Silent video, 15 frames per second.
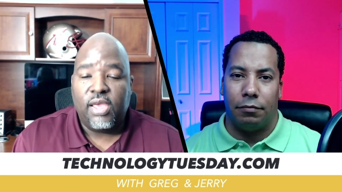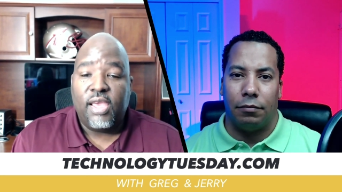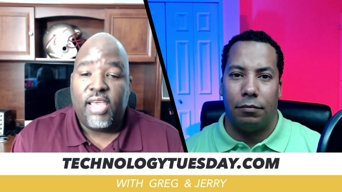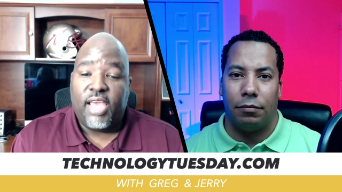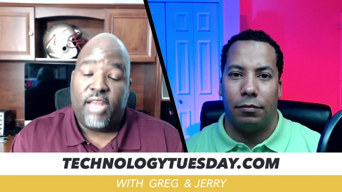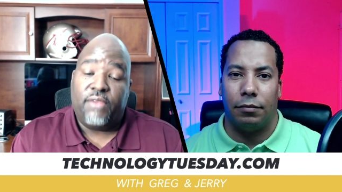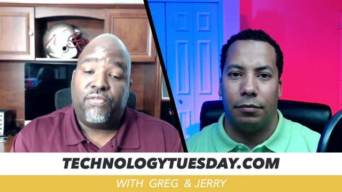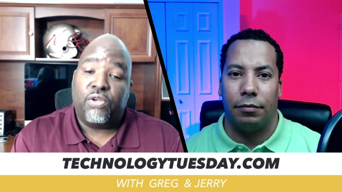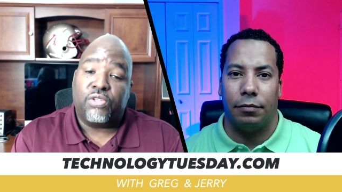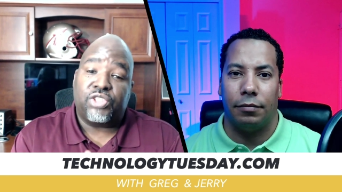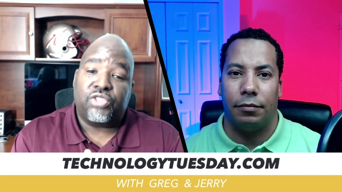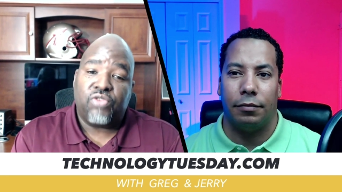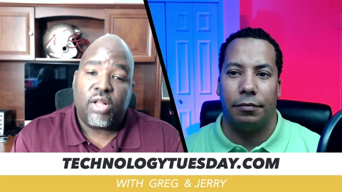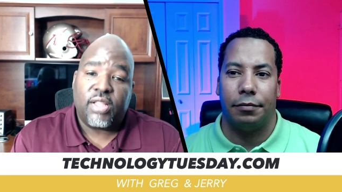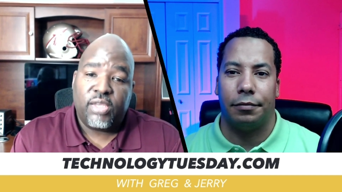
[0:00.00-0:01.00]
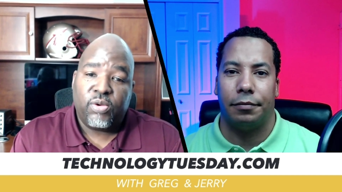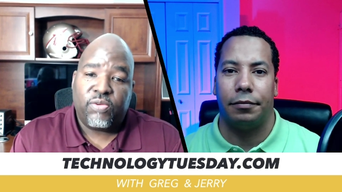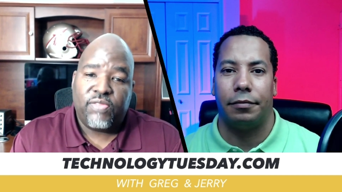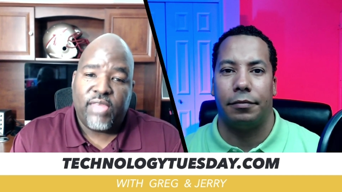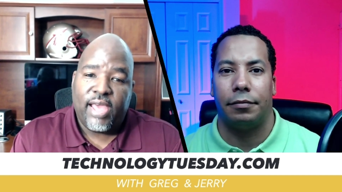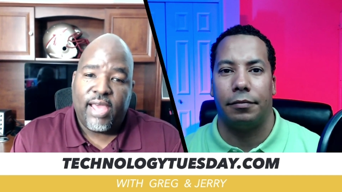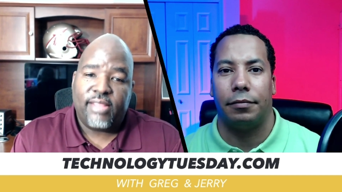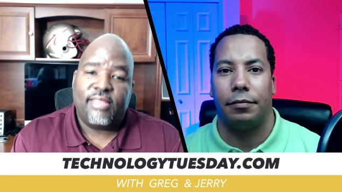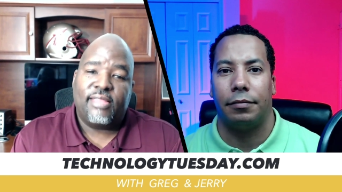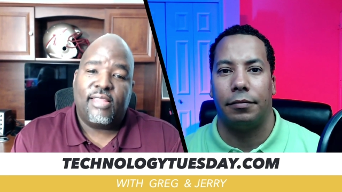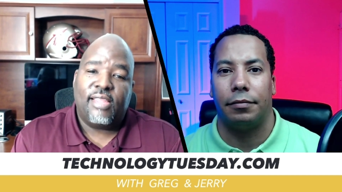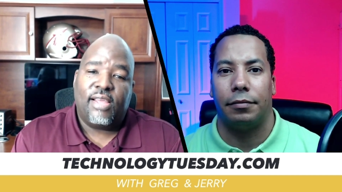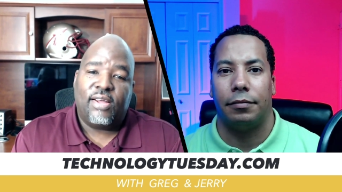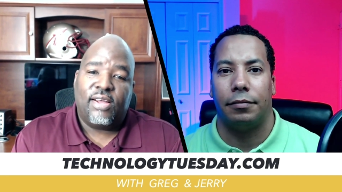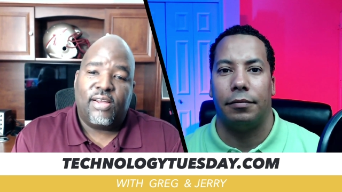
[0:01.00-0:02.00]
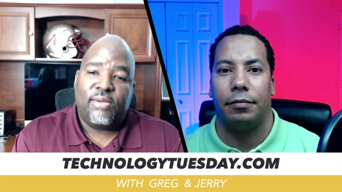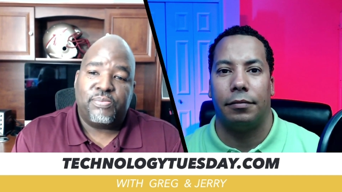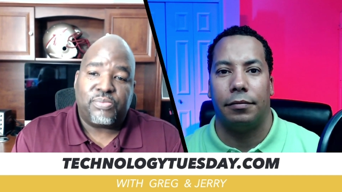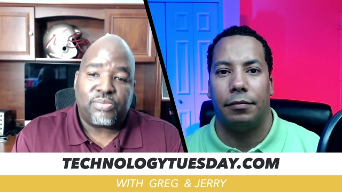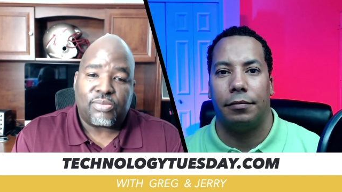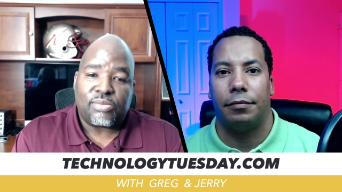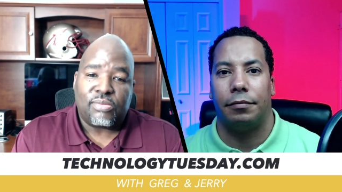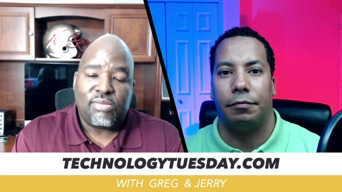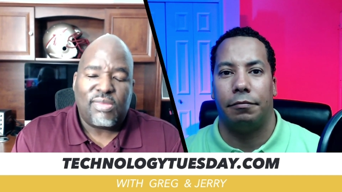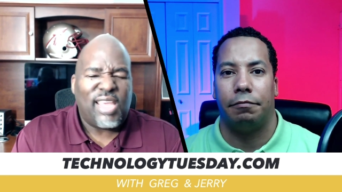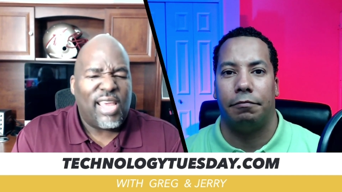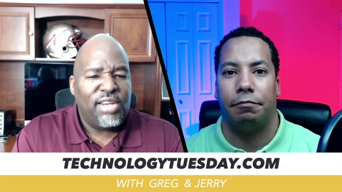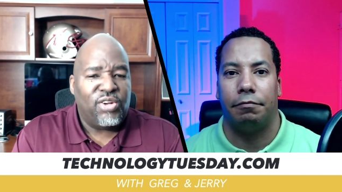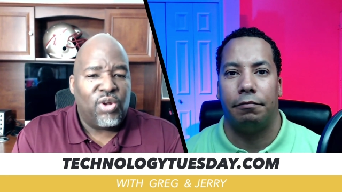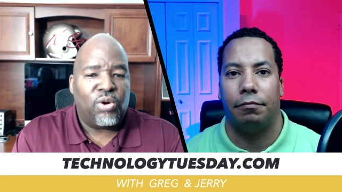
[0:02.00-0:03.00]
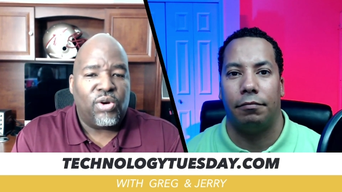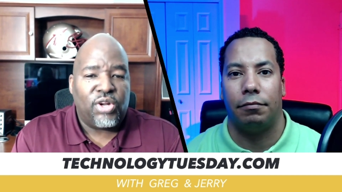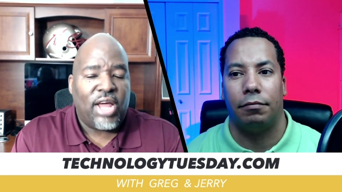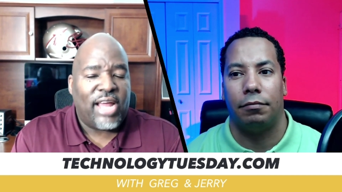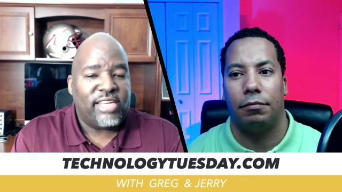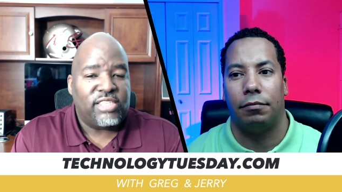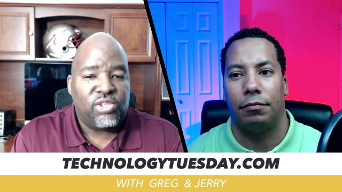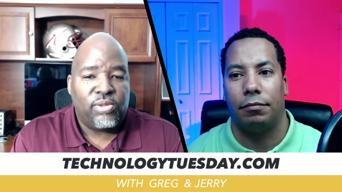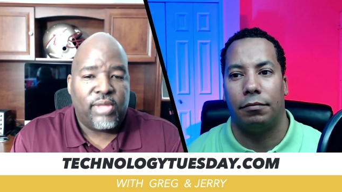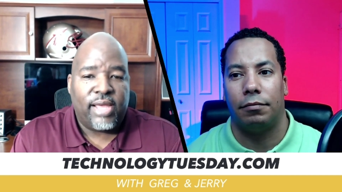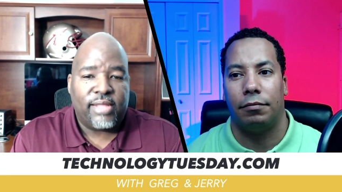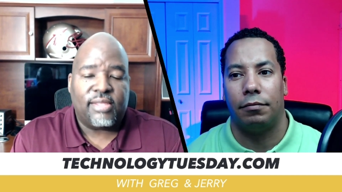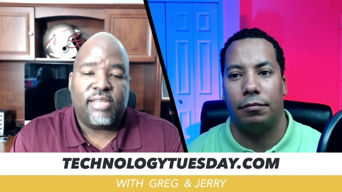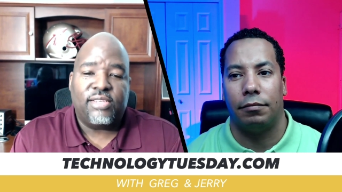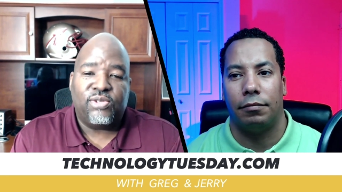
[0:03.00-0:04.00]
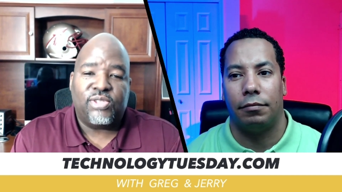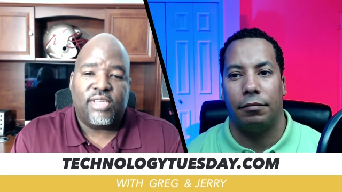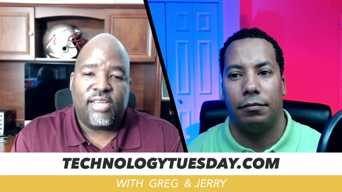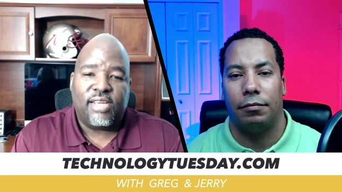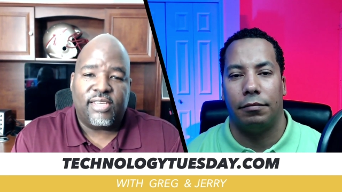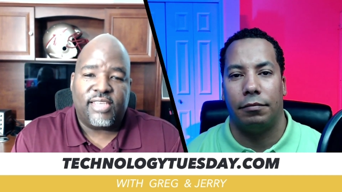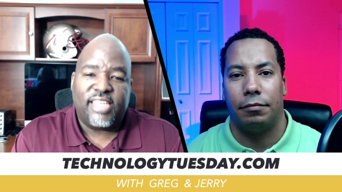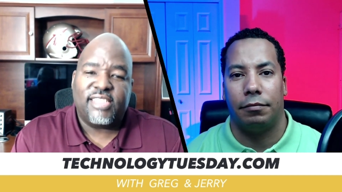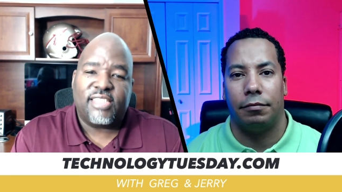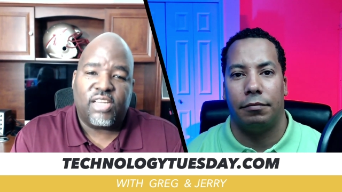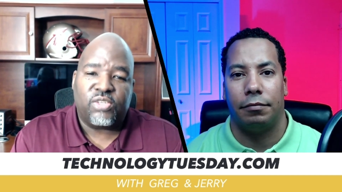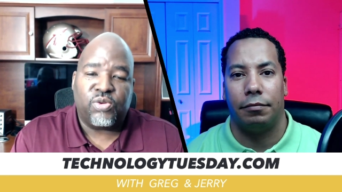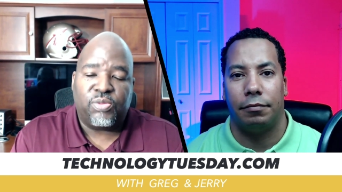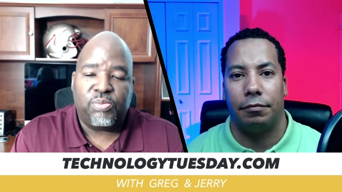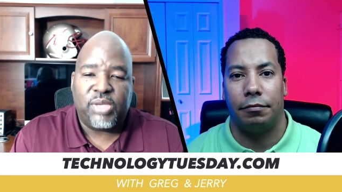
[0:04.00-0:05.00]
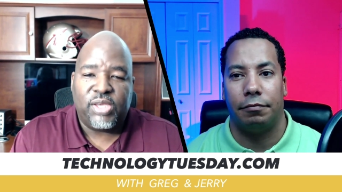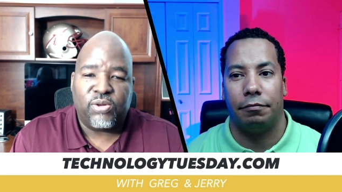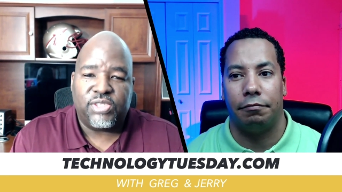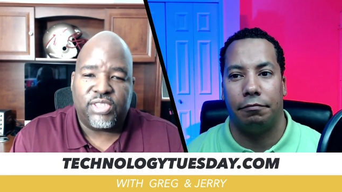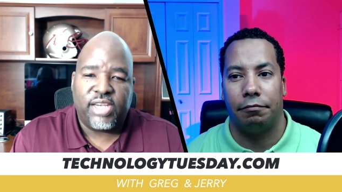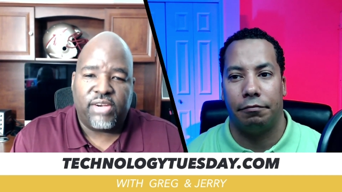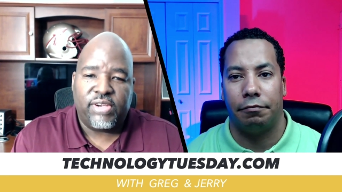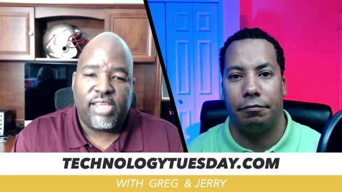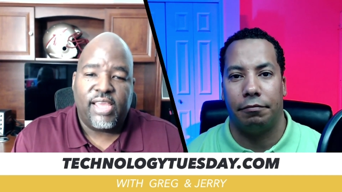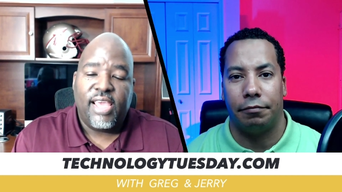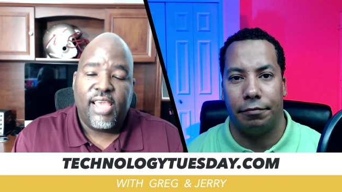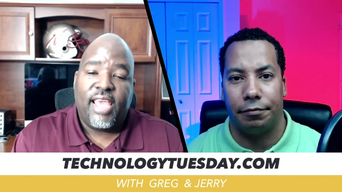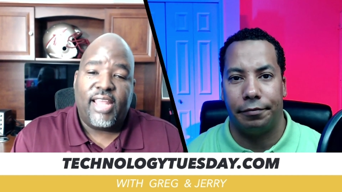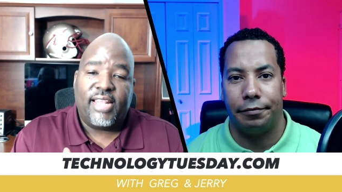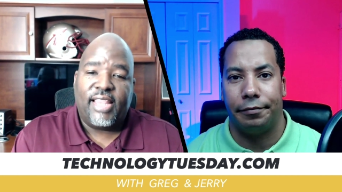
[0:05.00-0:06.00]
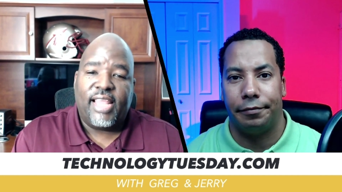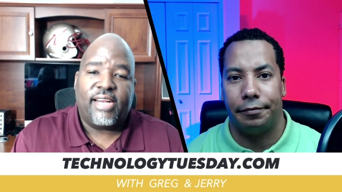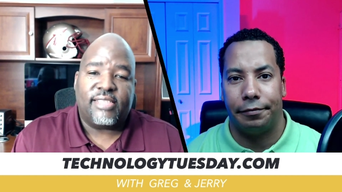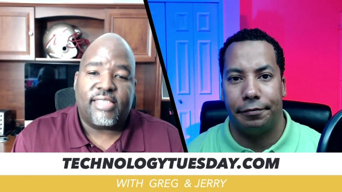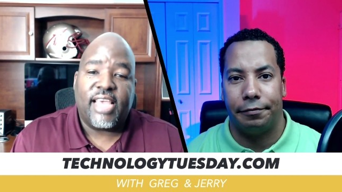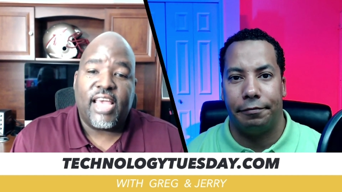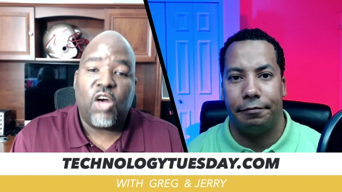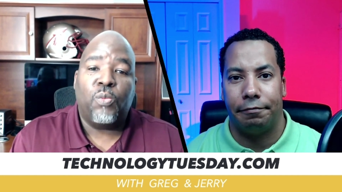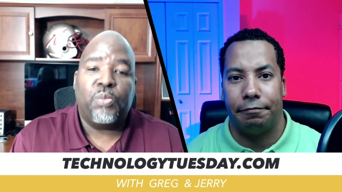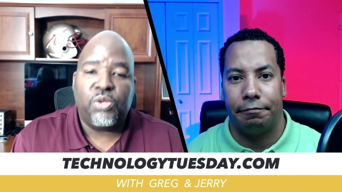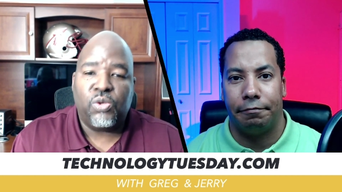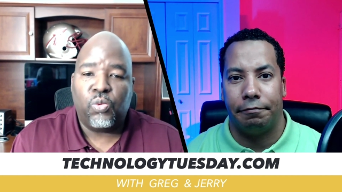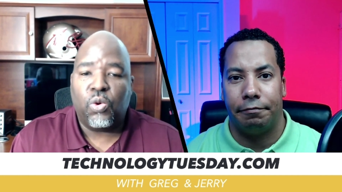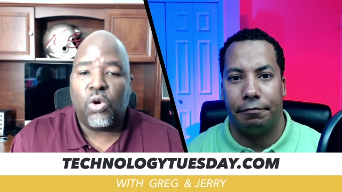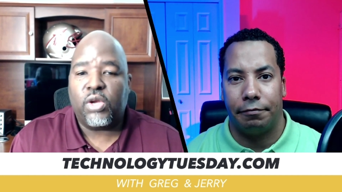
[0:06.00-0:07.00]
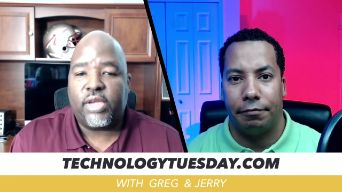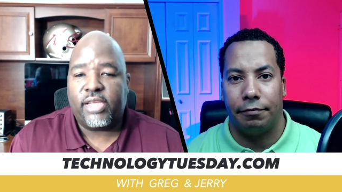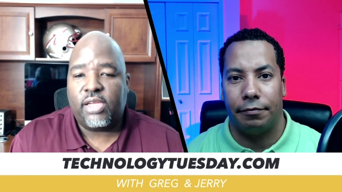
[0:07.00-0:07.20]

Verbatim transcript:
Speaker 1: And if you're struggling with that, um, and you don't know how to do that, then you should uh, get in touch with me or Jerry and let us help you work